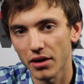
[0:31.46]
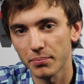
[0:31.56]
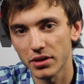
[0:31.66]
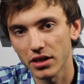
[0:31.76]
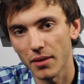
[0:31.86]

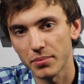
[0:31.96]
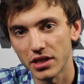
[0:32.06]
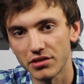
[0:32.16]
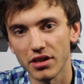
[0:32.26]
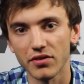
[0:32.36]

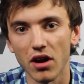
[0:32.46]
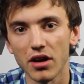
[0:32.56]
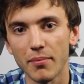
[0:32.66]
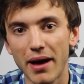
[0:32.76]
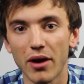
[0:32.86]
companies have
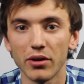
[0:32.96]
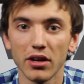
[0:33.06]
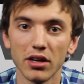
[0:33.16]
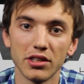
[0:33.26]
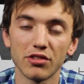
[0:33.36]
gone
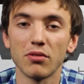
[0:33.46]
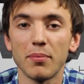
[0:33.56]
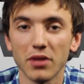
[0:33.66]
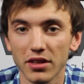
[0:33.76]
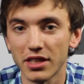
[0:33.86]
about
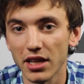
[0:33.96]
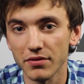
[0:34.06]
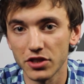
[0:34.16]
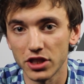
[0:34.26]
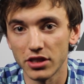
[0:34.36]
disrupting the
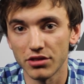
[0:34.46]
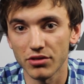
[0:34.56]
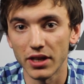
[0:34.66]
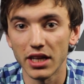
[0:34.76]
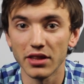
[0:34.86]
television
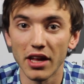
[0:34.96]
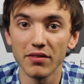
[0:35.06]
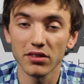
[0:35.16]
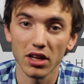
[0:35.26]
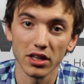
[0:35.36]
industry,
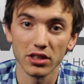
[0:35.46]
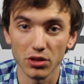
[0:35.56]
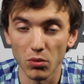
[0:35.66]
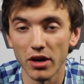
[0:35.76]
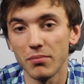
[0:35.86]
they've clung
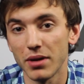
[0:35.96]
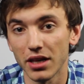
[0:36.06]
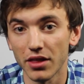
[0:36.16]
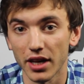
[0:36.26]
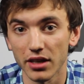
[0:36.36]
to one
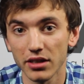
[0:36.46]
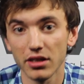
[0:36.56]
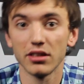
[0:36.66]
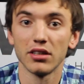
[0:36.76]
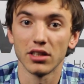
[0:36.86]
big thing:
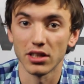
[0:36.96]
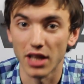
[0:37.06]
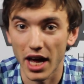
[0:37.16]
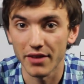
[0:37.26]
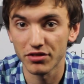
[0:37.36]

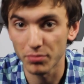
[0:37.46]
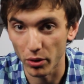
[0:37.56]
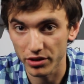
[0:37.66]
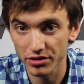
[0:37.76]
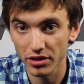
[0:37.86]
live
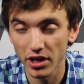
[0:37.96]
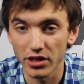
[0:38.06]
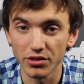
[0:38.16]
sports.